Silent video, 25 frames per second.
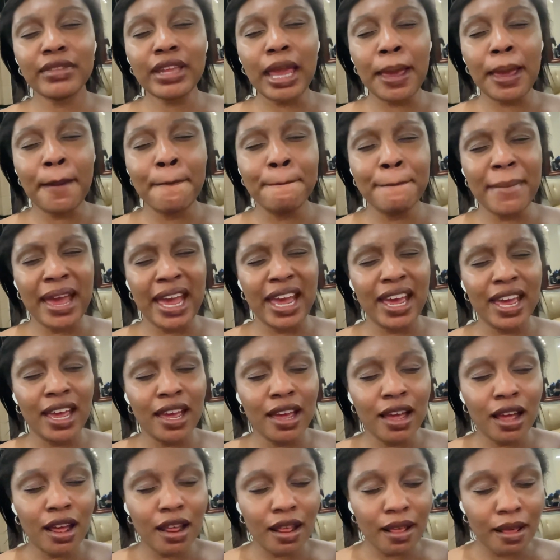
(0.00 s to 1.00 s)

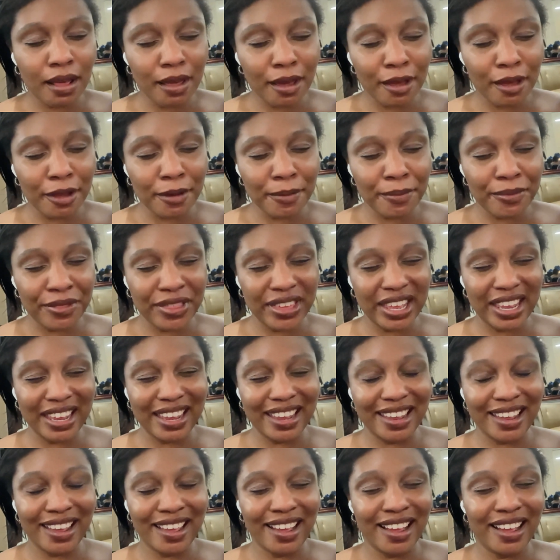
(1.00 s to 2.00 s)
may
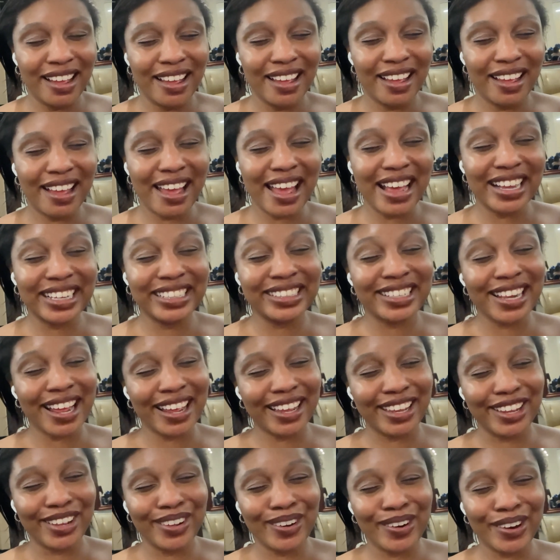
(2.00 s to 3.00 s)
the
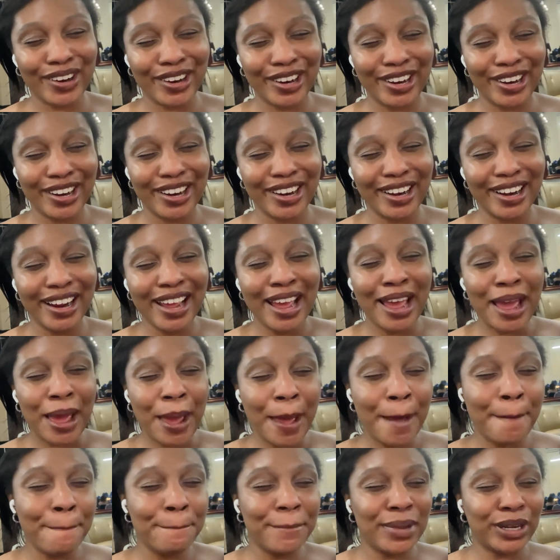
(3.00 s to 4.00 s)
executor
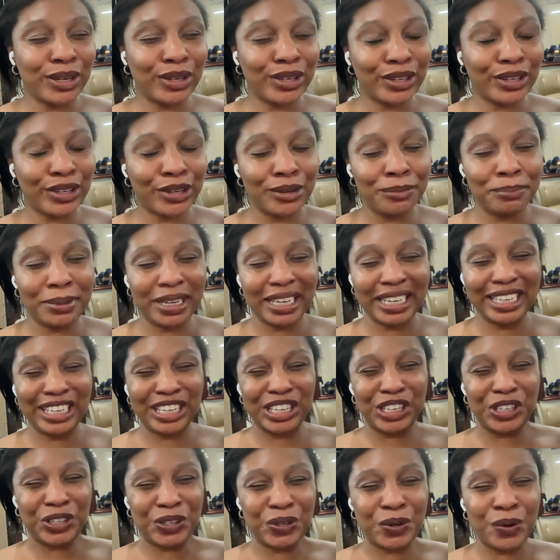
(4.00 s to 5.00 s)
and builder be
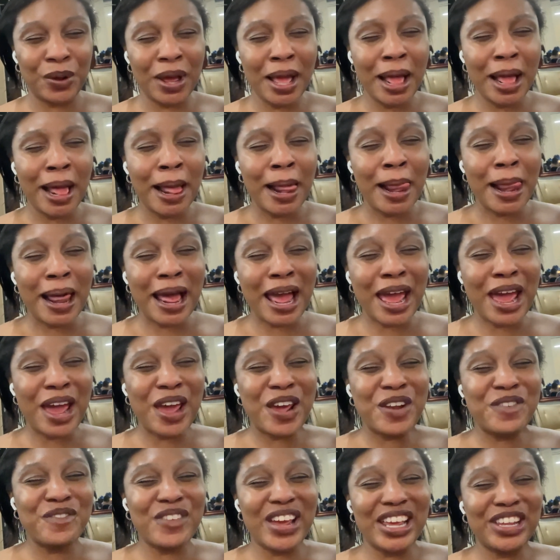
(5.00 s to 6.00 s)
you.
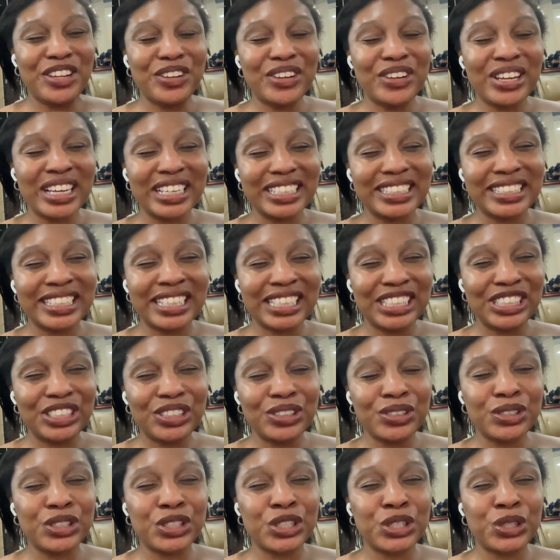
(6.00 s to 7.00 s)
And may you
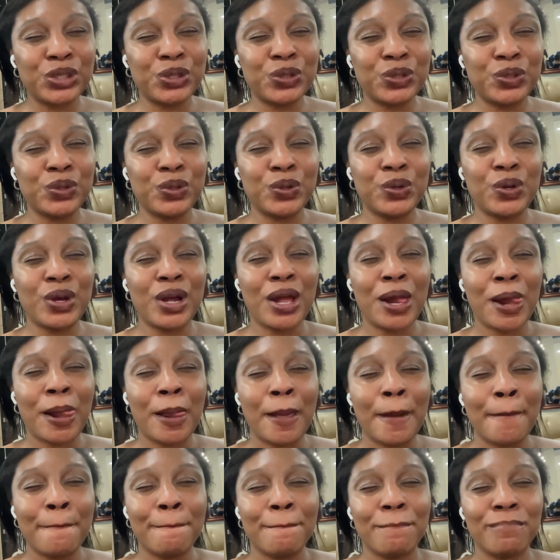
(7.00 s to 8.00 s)
continue to
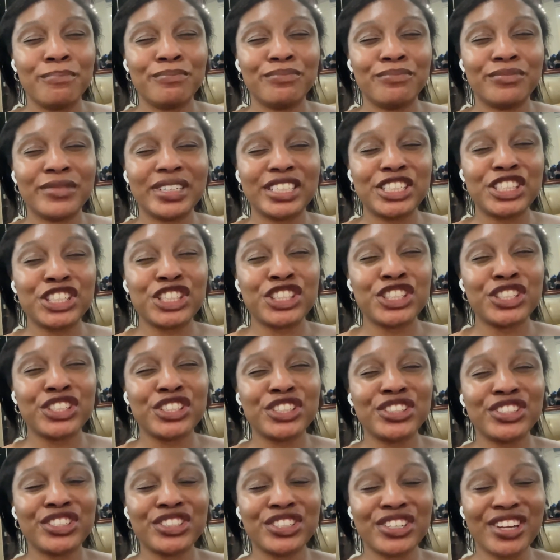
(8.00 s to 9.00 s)

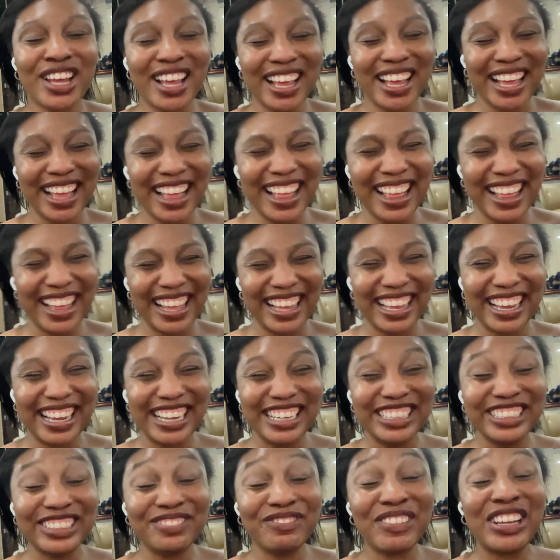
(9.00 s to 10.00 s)
sh
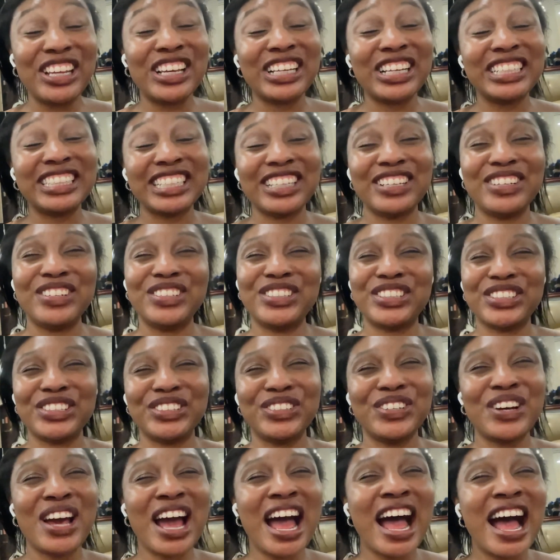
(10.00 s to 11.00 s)
may you continue
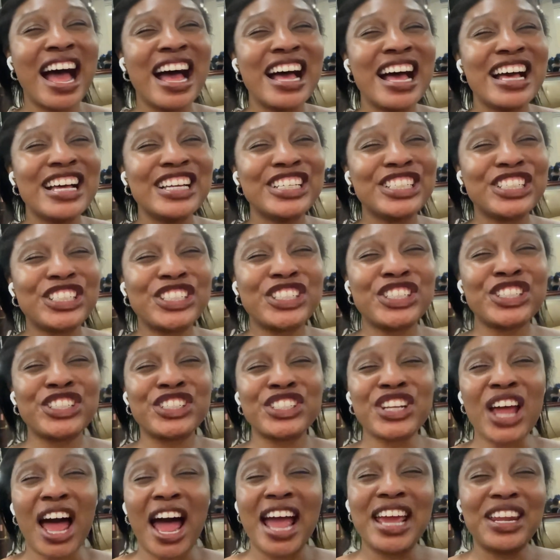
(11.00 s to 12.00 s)
to
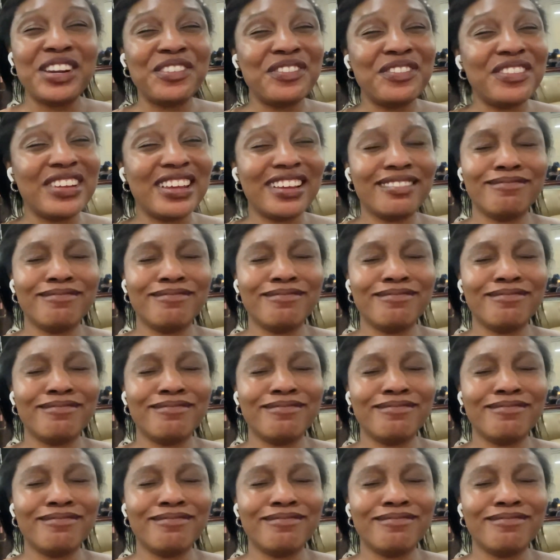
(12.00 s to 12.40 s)
shine,